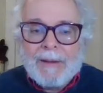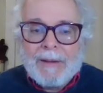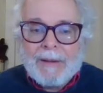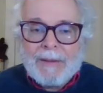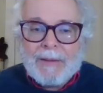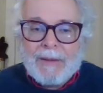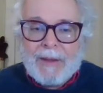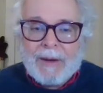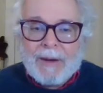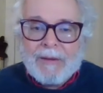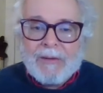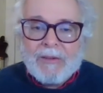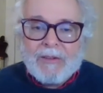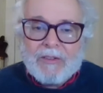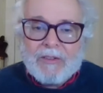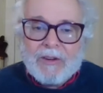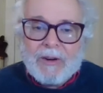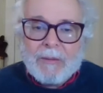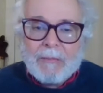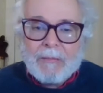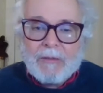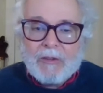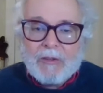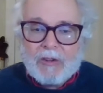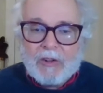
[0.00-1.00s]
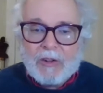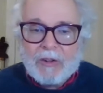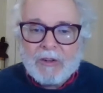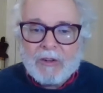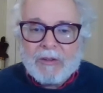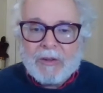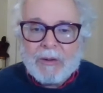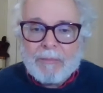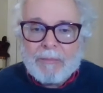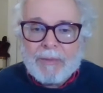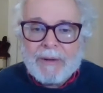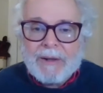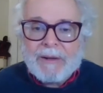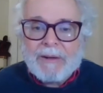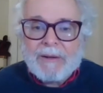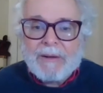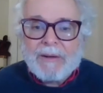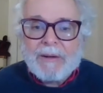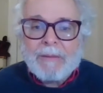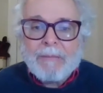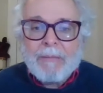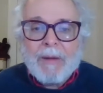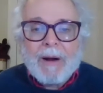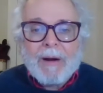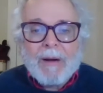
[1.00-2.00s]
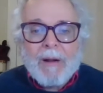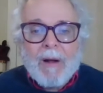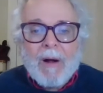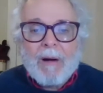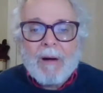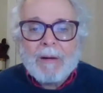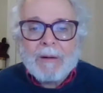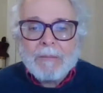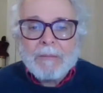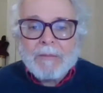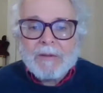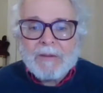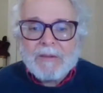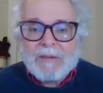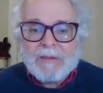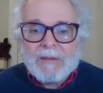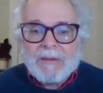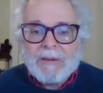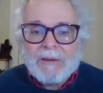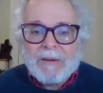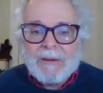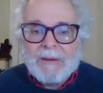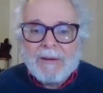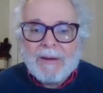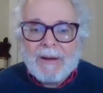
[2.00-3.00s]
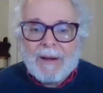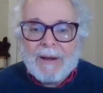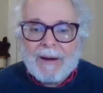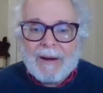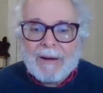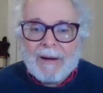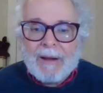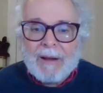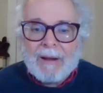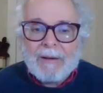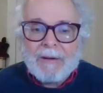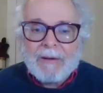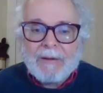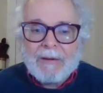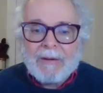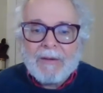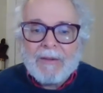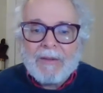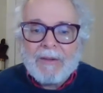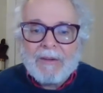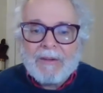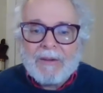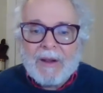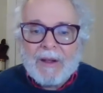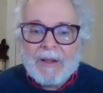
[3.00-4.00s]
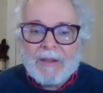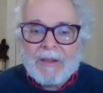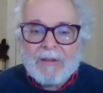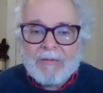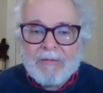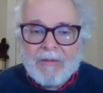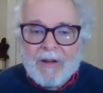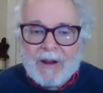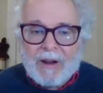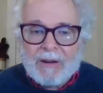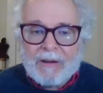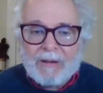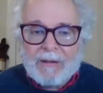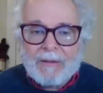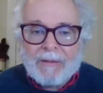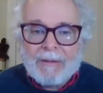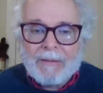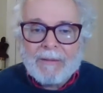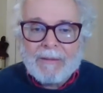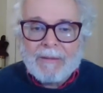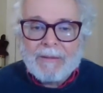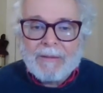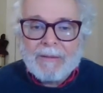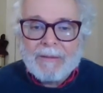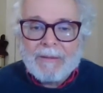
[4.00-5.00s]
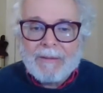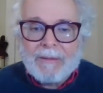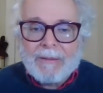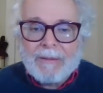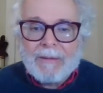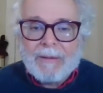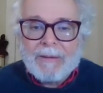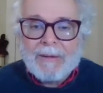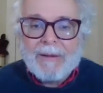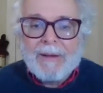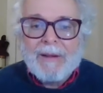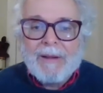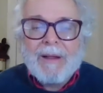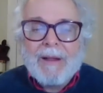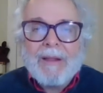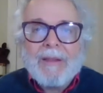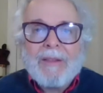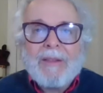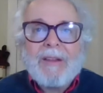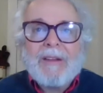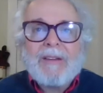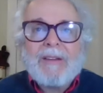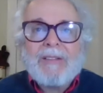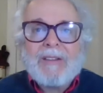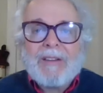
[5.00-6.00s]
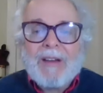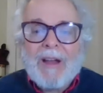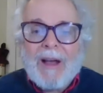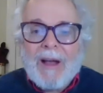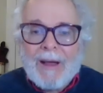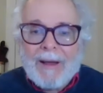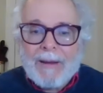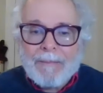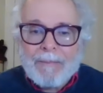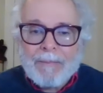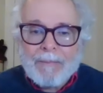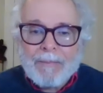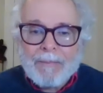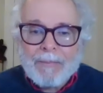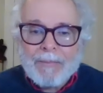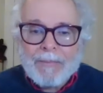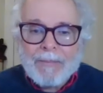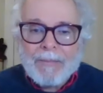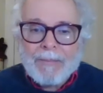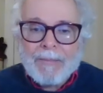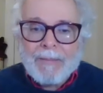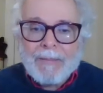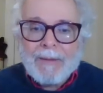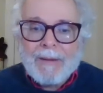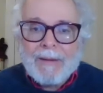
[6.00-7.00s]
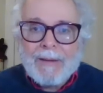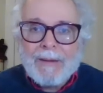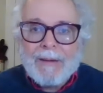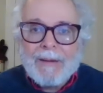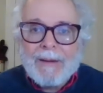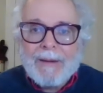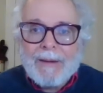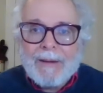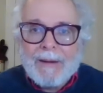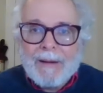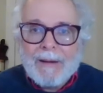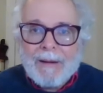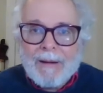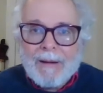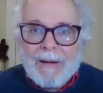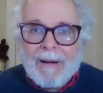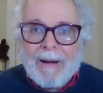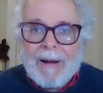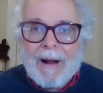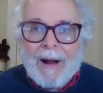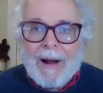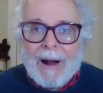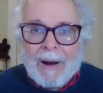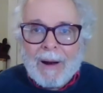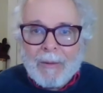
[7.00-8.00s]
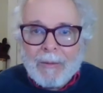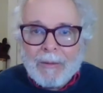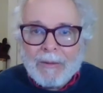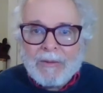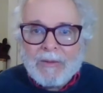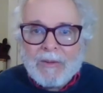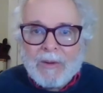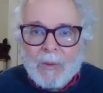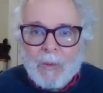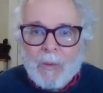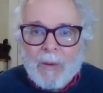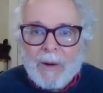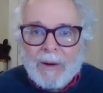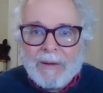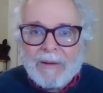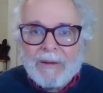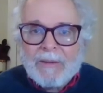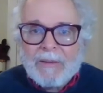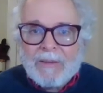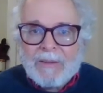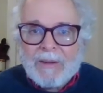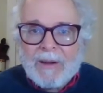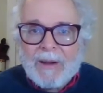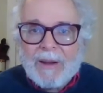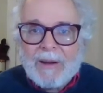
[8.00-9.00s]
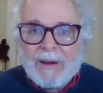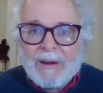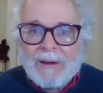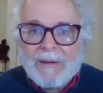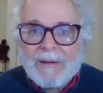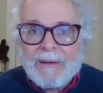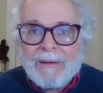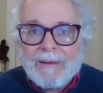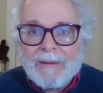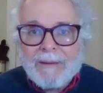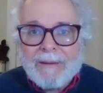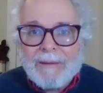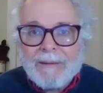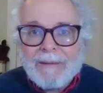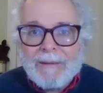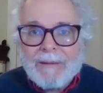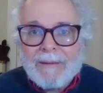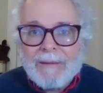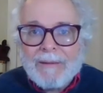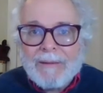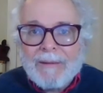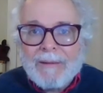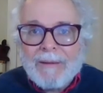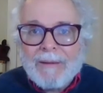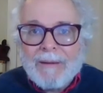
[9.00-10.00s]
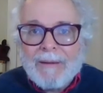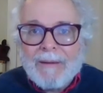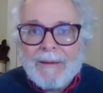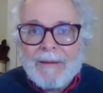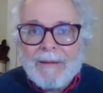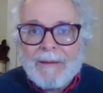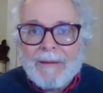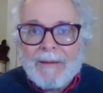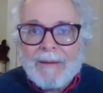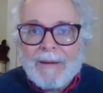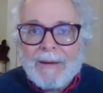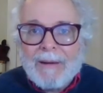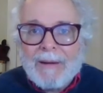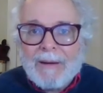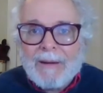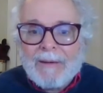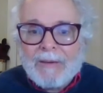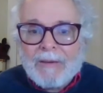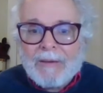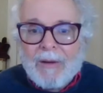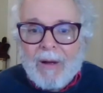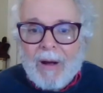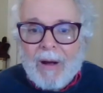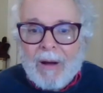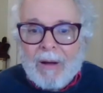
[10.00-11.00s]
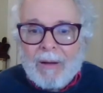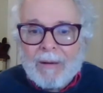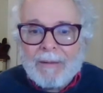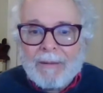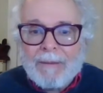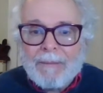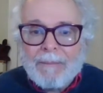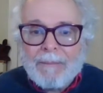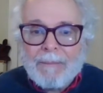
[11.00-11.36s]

Then Jim jerked a bit in my arms, and I heard the death rattle. This time, I was the one to say, he's gone.